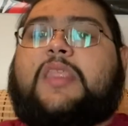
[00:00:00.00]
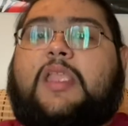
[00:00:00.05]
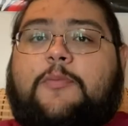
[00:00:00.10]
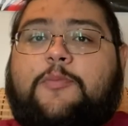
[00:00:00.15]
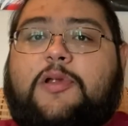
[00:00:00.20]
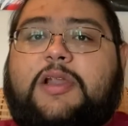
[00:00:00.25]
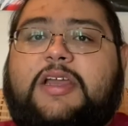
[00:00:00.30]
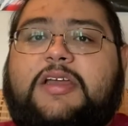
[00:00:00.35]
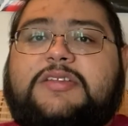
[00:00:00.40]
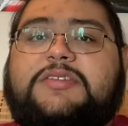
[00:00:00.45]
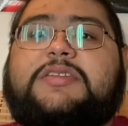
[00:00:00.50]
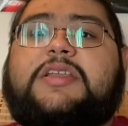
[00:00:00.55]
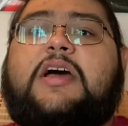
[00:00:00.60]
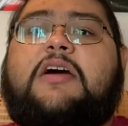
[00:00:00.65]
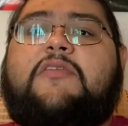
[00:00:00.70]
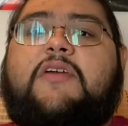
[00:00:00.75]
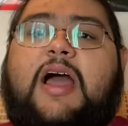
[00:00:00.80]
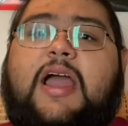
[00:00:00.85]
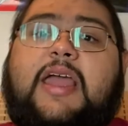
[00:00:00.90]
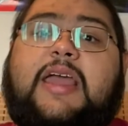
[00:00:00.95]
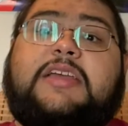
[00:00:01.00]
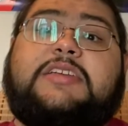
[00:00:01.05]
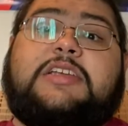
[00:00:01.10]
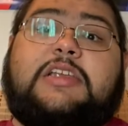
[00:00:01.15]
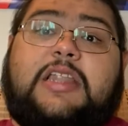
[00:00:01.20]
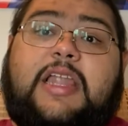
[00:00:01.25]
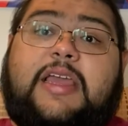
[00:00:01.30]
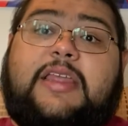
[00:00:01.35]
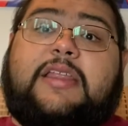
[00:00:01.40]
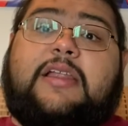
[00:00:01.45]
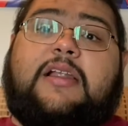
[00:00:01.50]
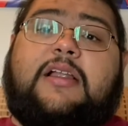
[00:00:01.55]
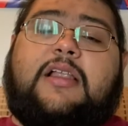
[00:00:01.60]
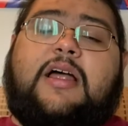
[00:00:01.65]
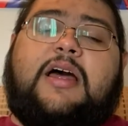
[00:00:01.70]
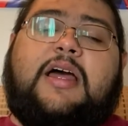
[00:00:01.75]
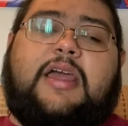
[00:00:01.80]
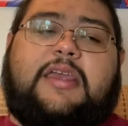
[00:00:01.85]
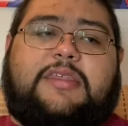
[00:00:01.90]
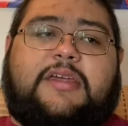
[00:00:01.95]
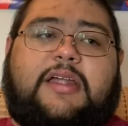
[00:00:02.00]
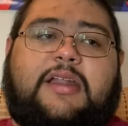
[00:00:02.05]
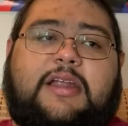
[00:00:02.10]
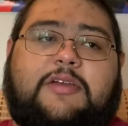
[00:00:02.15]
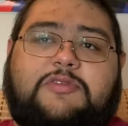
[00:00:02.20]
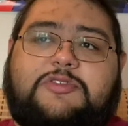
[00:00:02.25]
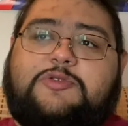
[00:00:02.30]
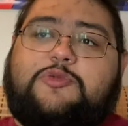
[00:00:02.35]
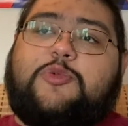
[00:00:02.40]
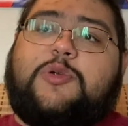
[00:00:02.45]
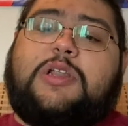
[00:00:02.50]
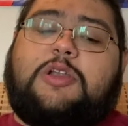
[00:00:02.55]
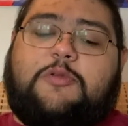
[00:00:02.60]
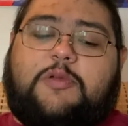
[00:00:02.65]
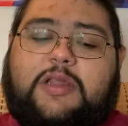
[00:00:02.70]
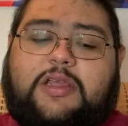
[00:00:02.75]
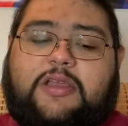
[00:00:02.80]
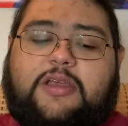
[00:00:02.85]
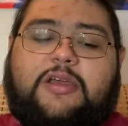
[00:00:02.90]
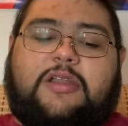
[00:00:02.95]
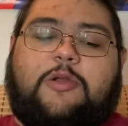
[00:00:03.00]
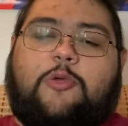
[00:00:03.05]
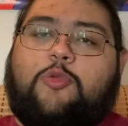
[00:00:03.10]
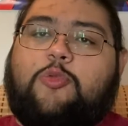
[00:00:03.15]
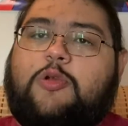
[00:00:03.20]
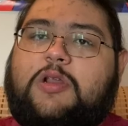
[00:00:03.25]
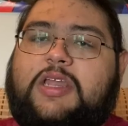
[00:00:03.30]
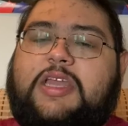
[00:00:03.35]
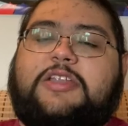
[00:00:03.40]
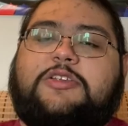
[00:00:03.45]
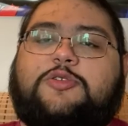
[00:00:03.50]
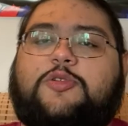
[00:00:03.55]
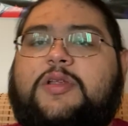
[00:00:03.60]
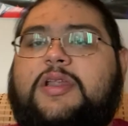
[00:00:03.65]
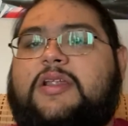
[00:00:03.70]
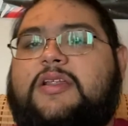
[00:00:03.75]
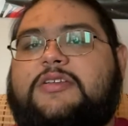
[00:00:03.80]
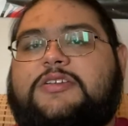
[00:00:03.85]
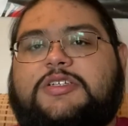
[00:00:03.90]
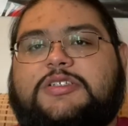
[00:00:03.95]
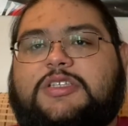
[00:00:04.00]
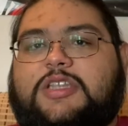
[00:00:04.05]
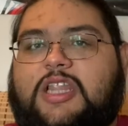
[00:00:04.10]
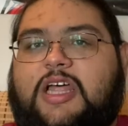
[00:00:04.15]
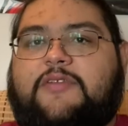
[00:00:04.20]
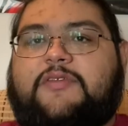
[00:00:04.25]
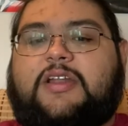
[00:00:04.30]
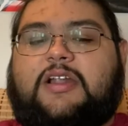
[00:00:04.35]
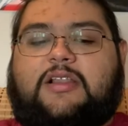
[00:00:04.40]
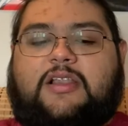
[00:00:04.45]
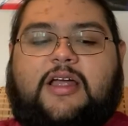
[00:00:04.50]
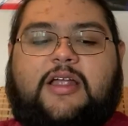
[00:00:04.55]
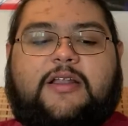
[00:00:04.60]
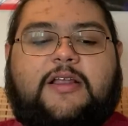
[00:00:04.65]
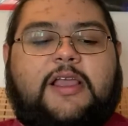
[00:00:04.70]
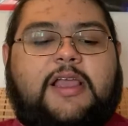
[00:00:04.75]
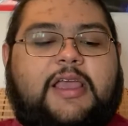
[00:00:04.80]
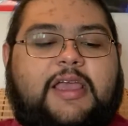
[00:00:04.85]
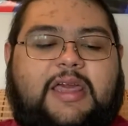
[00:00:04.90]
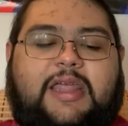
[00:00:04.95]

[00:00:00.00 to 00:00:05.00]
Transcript: pretty good stuff. I actually liked it a lot. I thought it was really, really good. Really enjoyed it. Just love it a lot.